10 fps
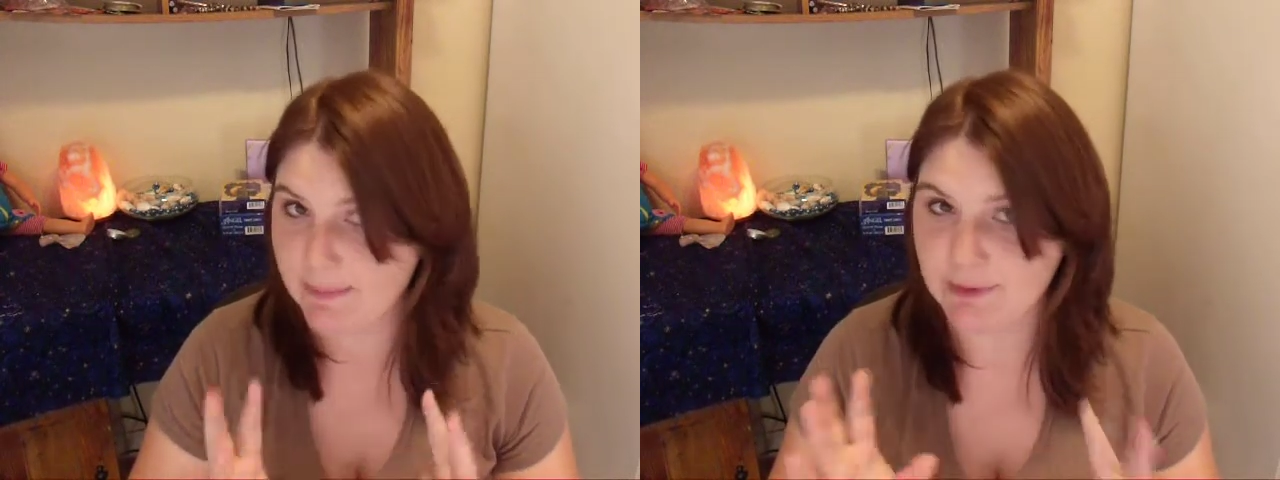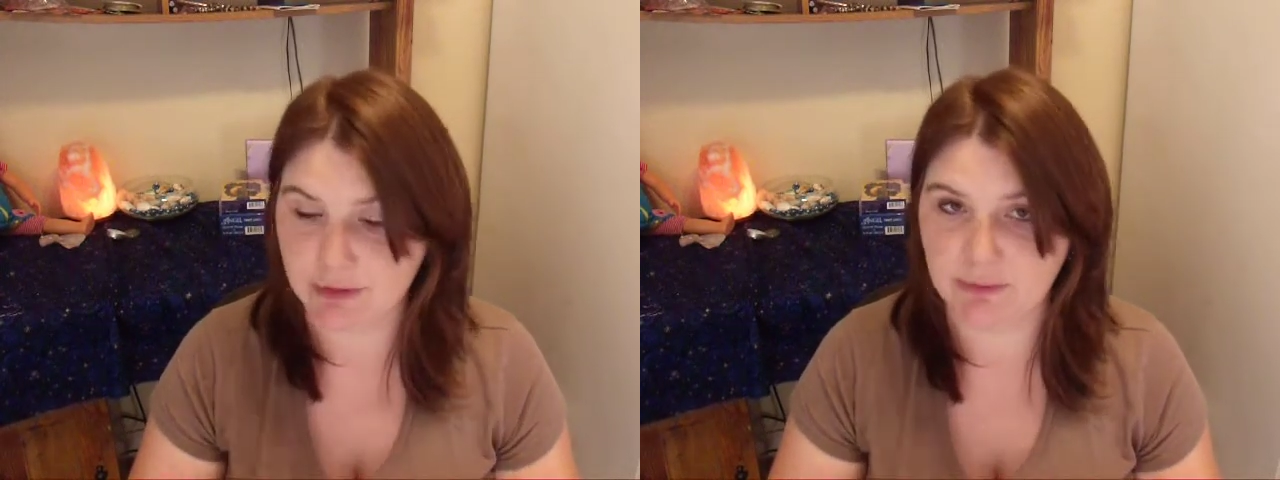
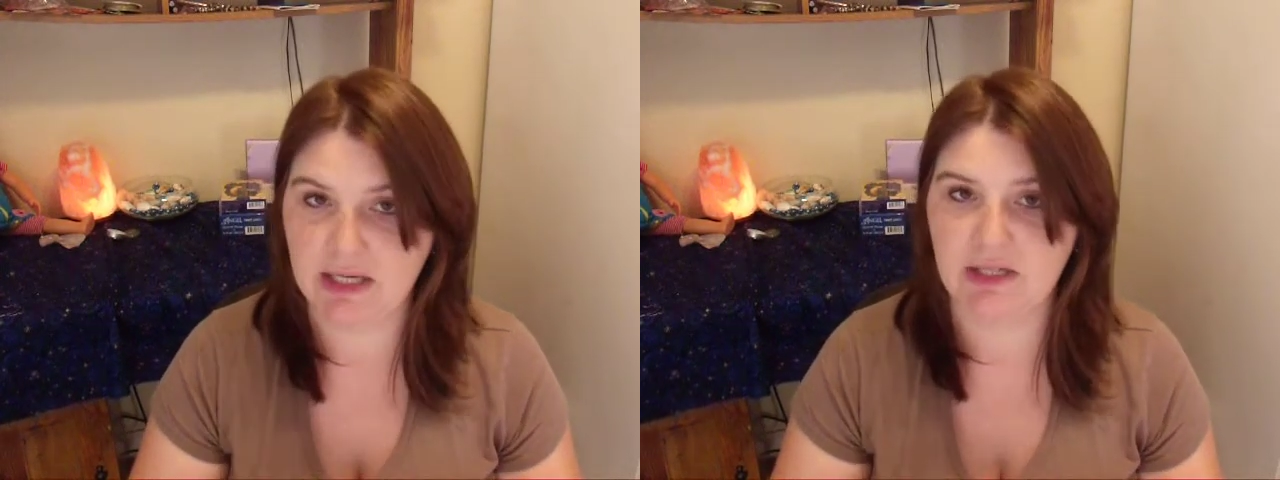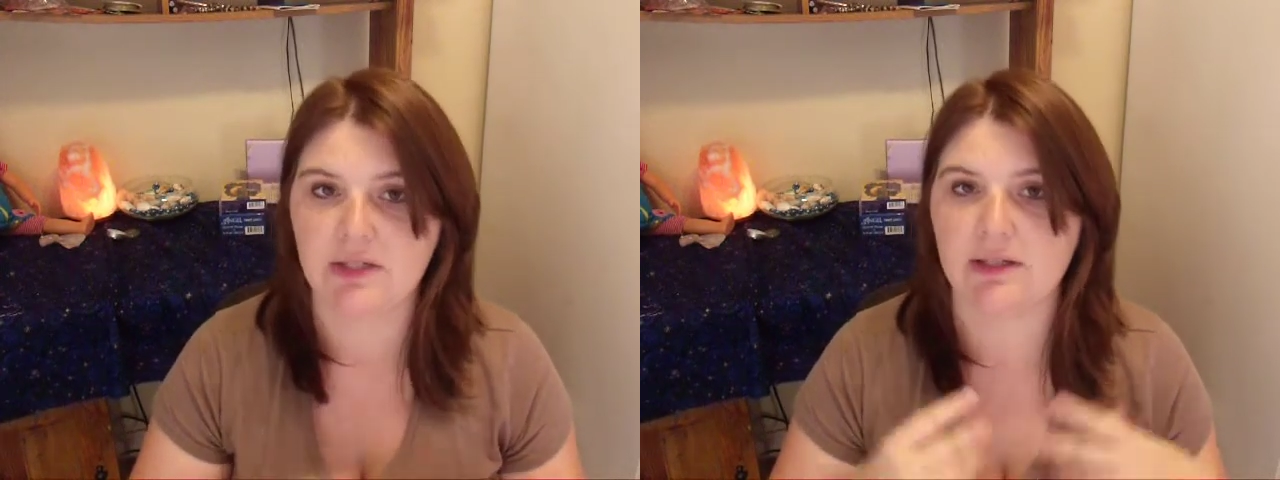and
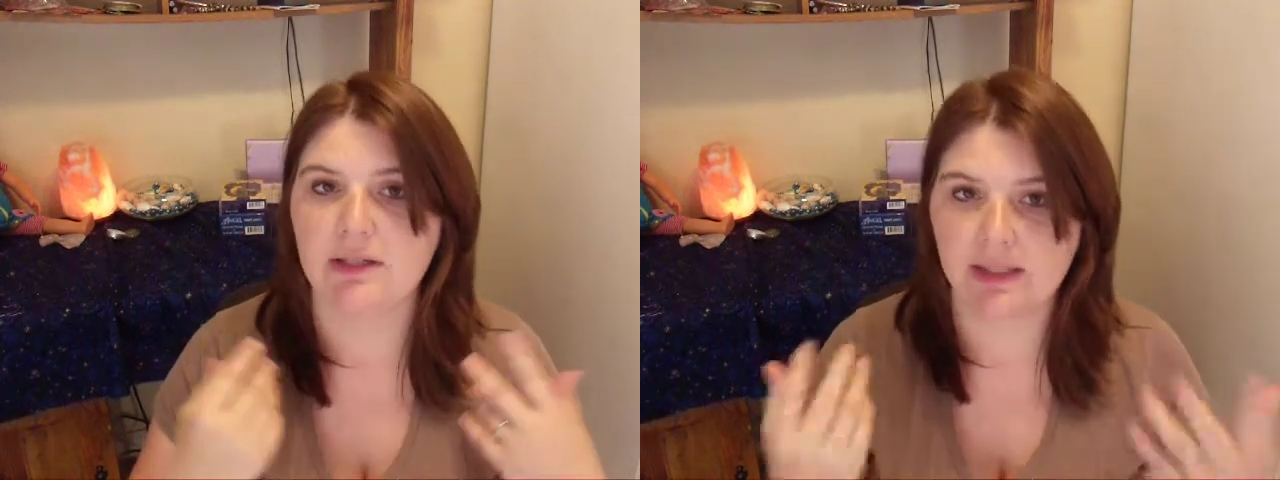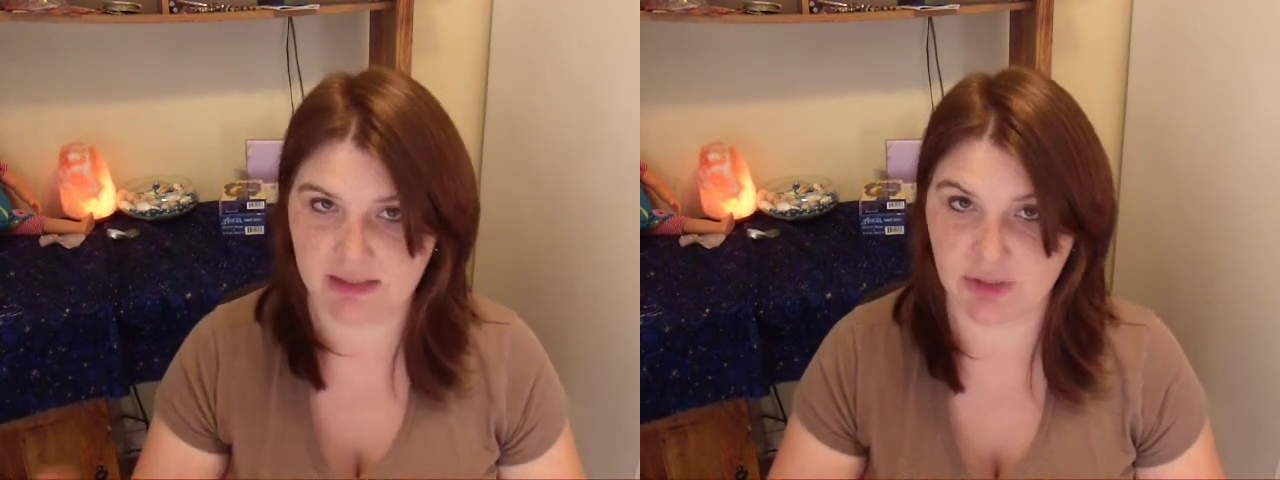location
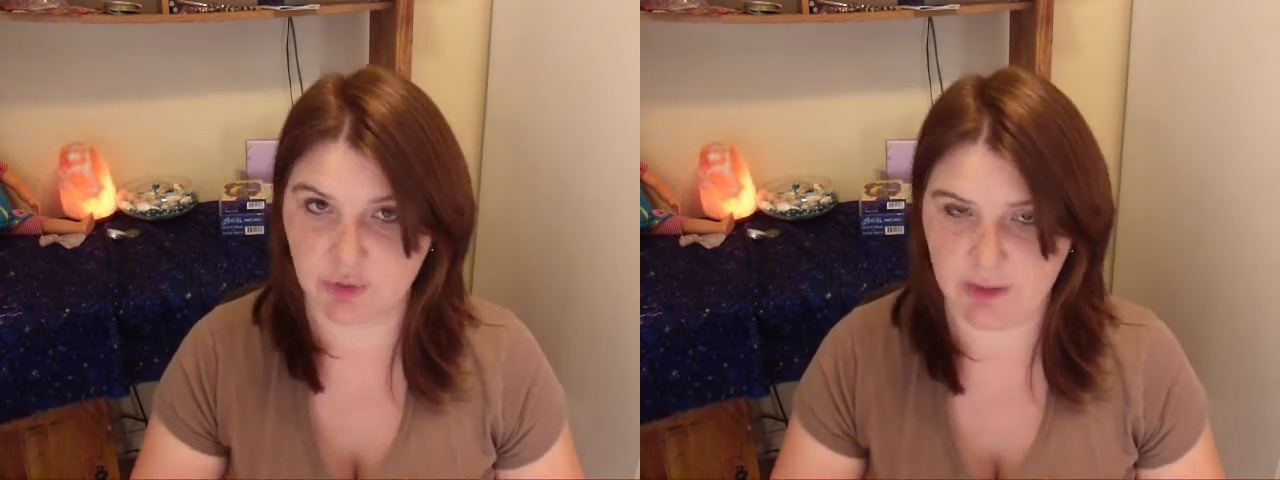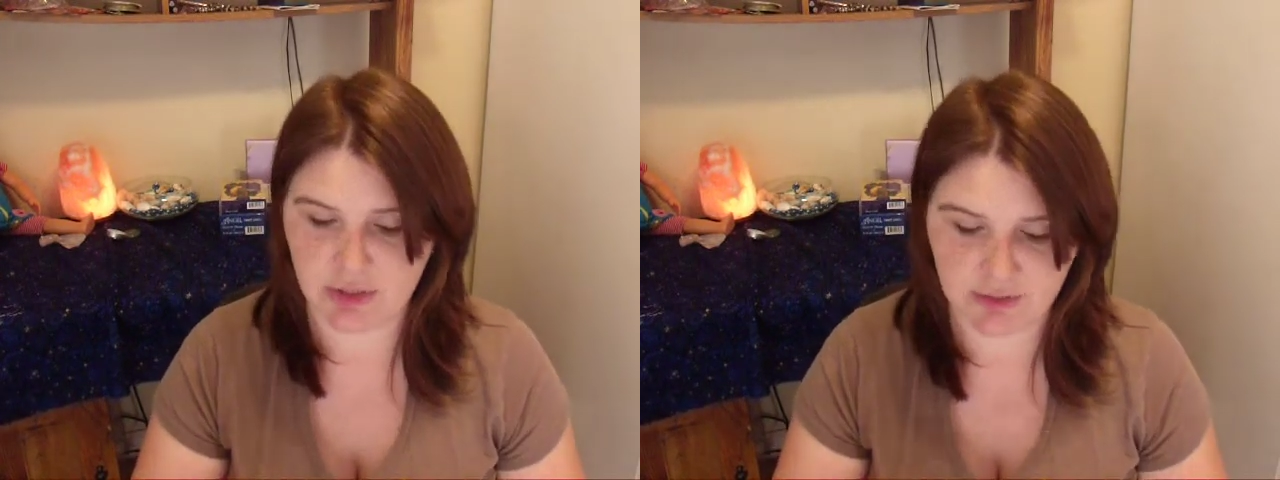and
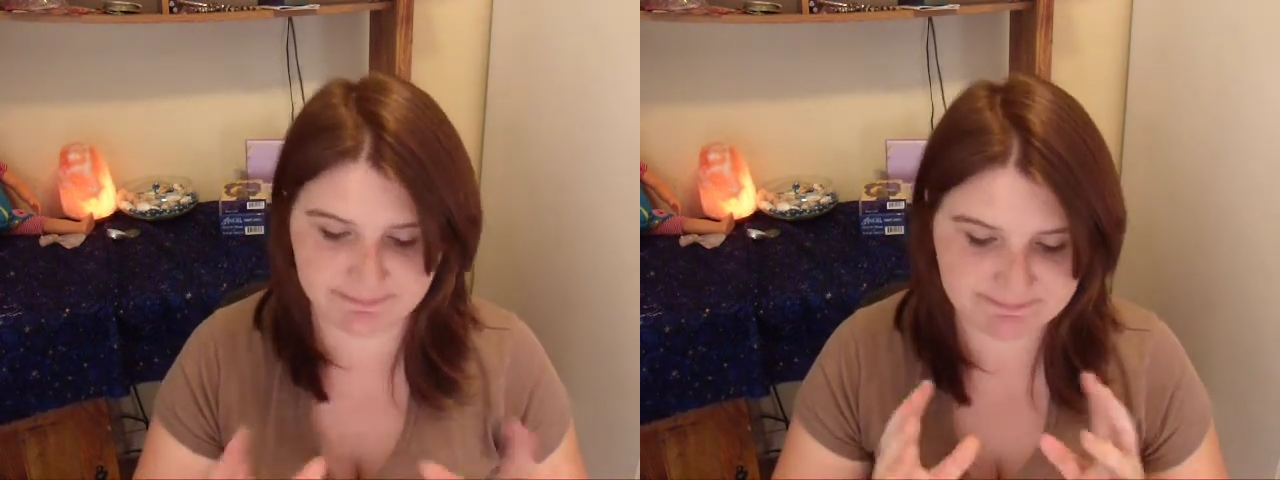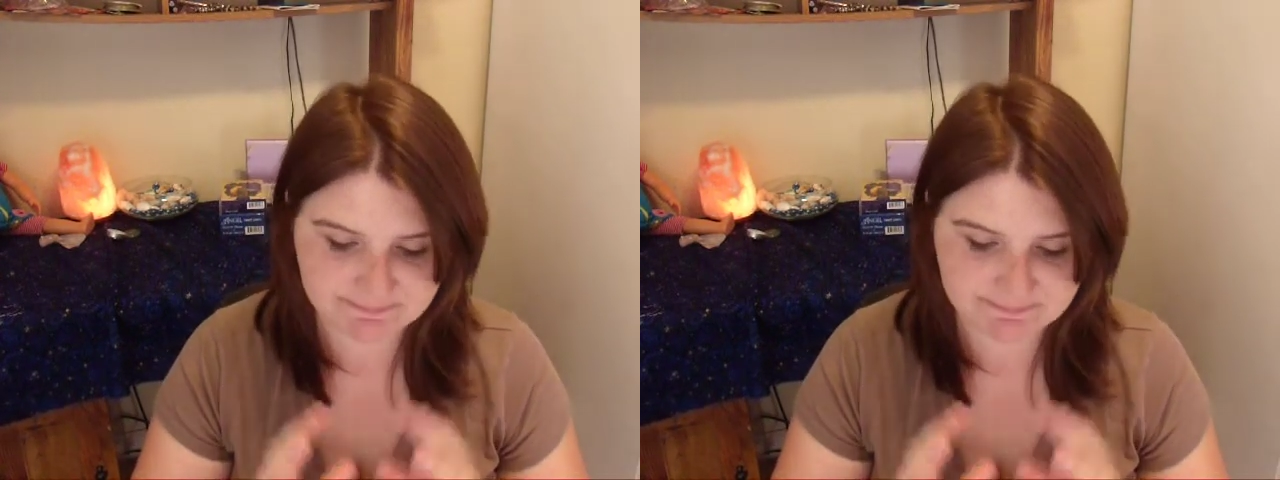situation.